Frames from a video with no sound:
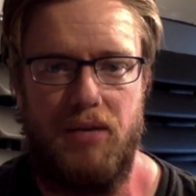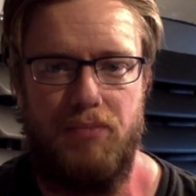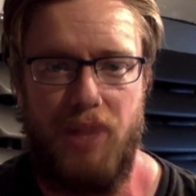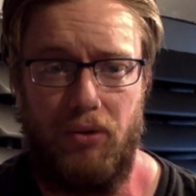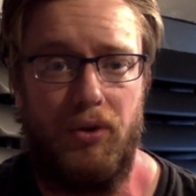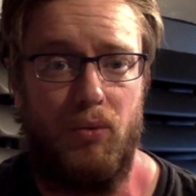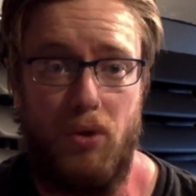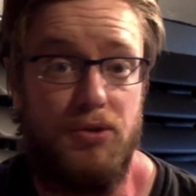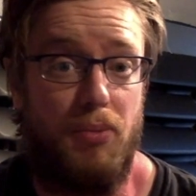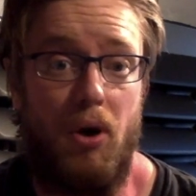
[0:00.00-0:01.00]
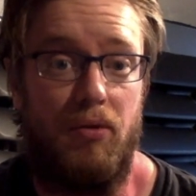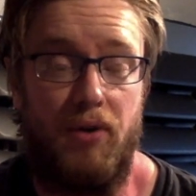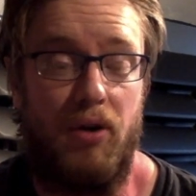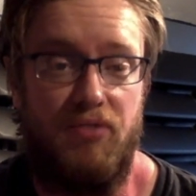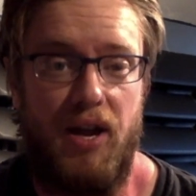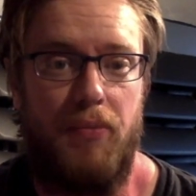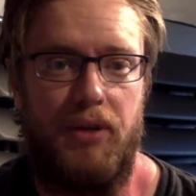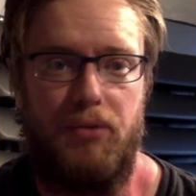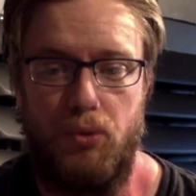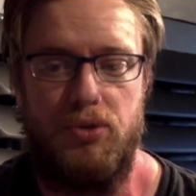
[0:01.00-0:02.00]
Marilyn was a part of our family.
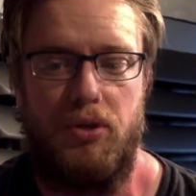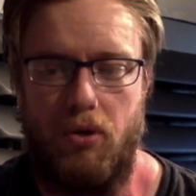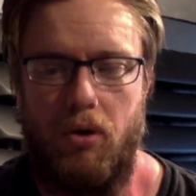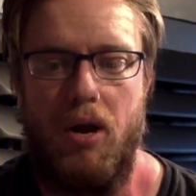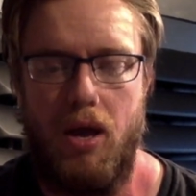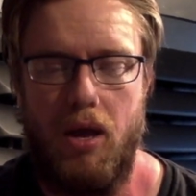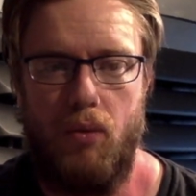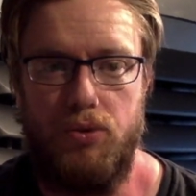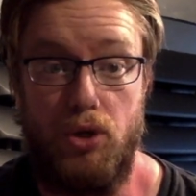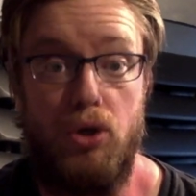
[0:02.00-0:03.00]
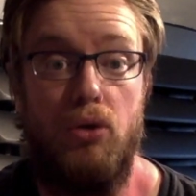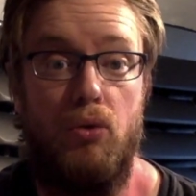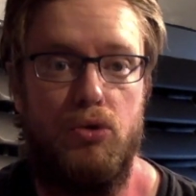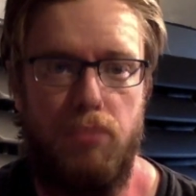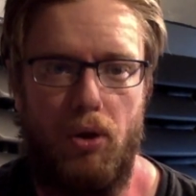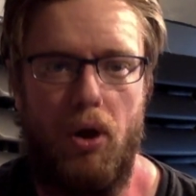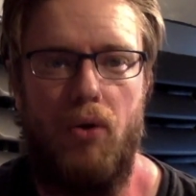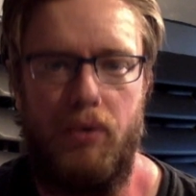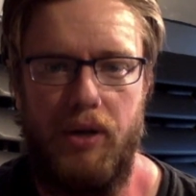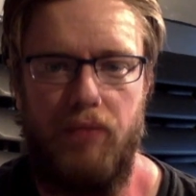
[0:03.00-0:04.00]
Losing her was a huge
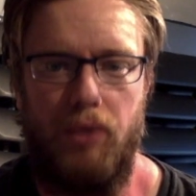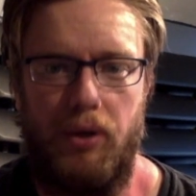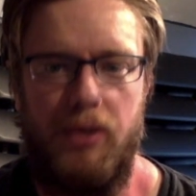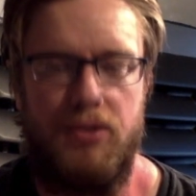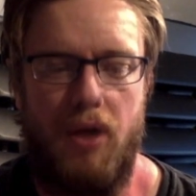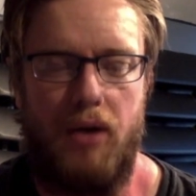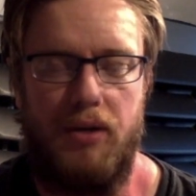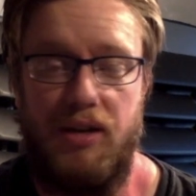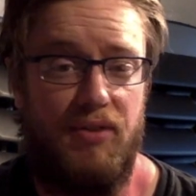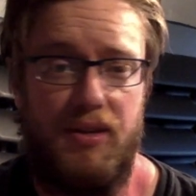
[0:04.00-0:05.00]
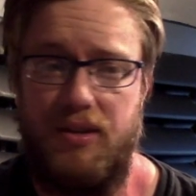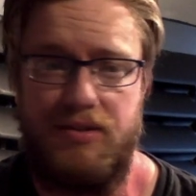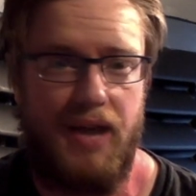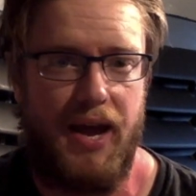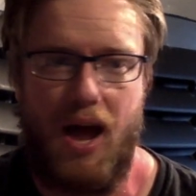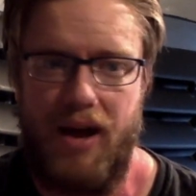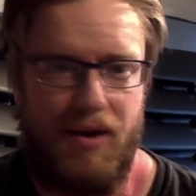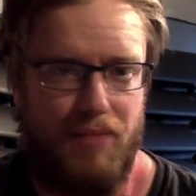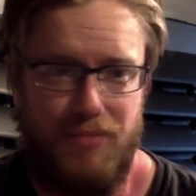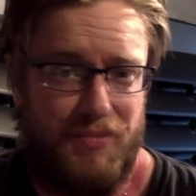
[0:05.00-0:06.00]
blow. It really sucked. And even to this day,
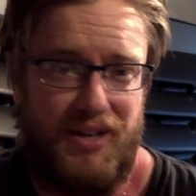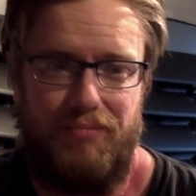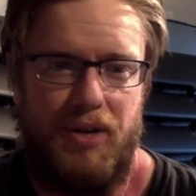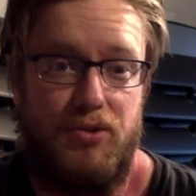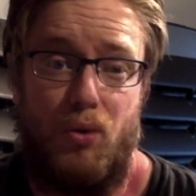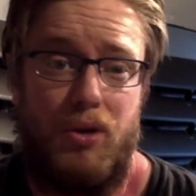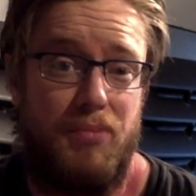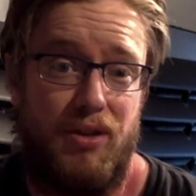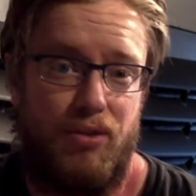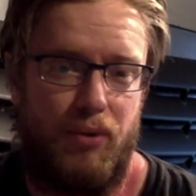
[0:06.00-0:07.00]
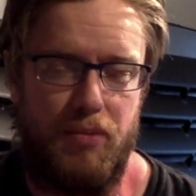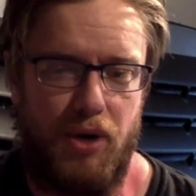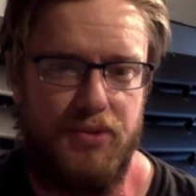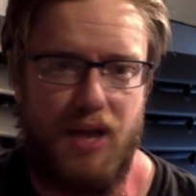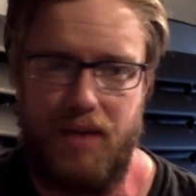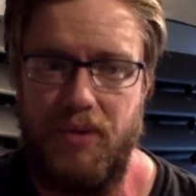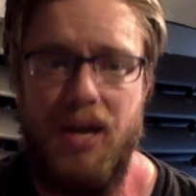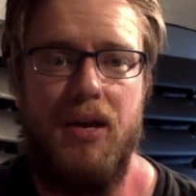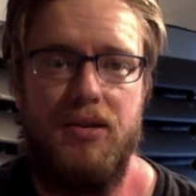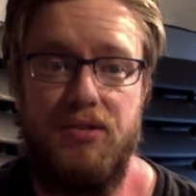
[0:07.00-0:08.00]
I mean, it's only been 3 months. I
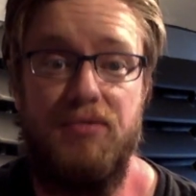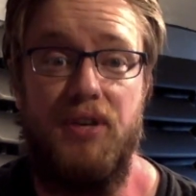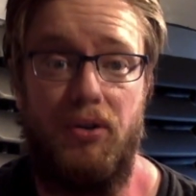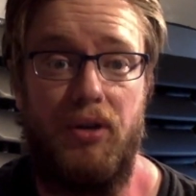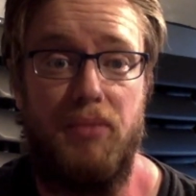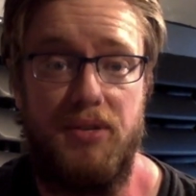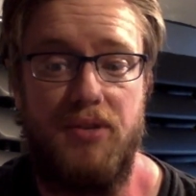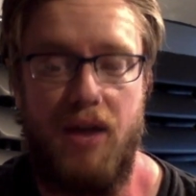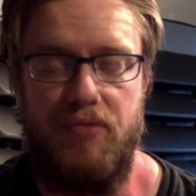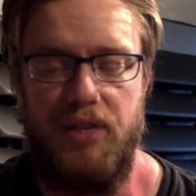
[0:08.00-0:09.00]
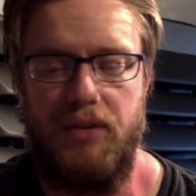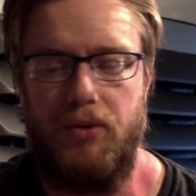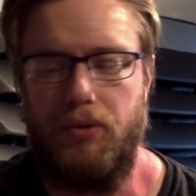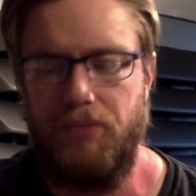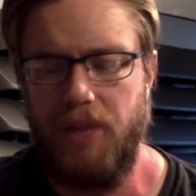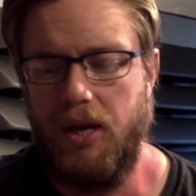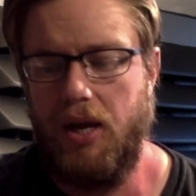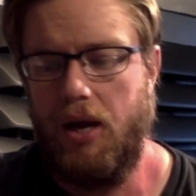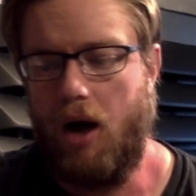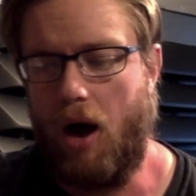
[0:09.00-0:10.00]
severely miss that vehicle.
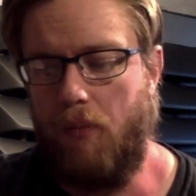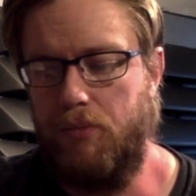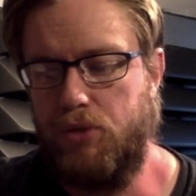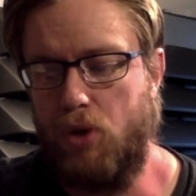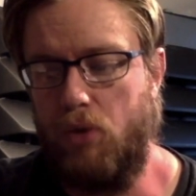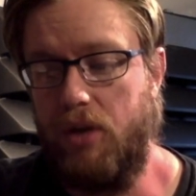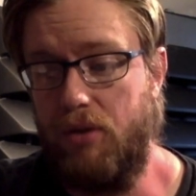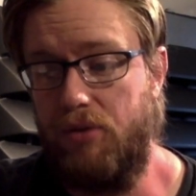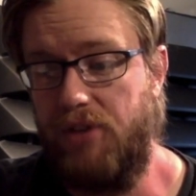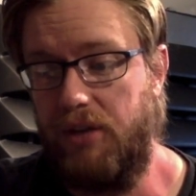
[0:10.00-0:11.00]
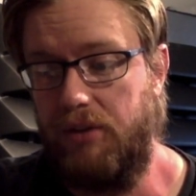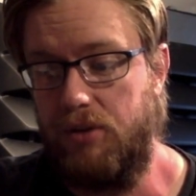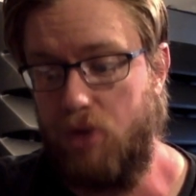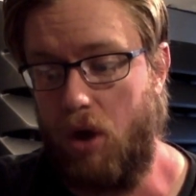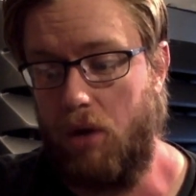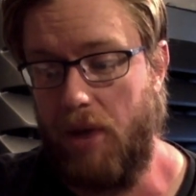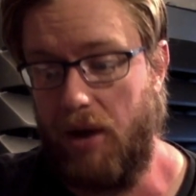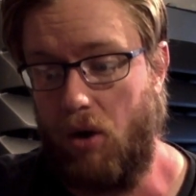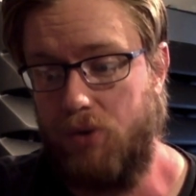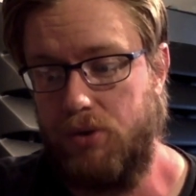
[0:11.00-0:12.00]
So the other thing to talk
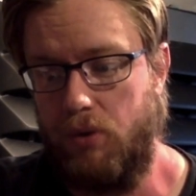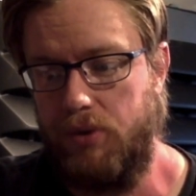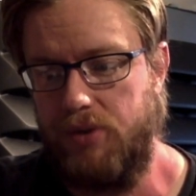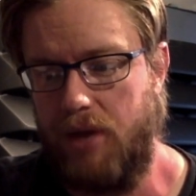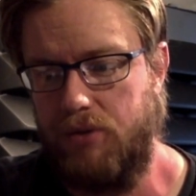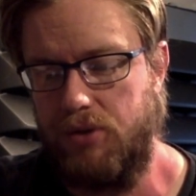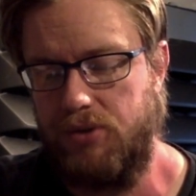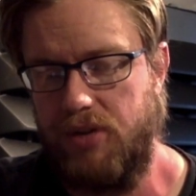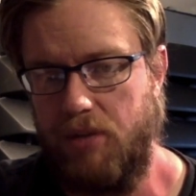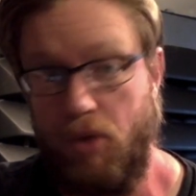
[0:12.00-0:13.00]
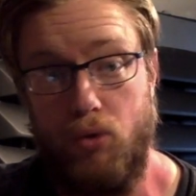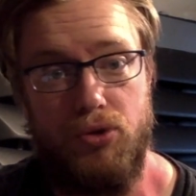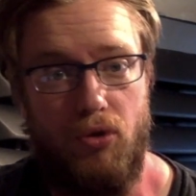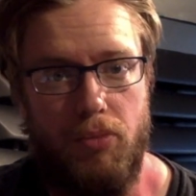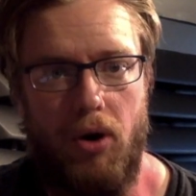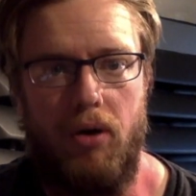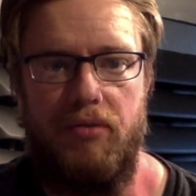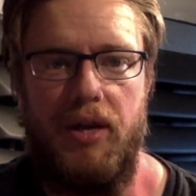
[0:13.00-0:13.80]
about also is not just the emotional part of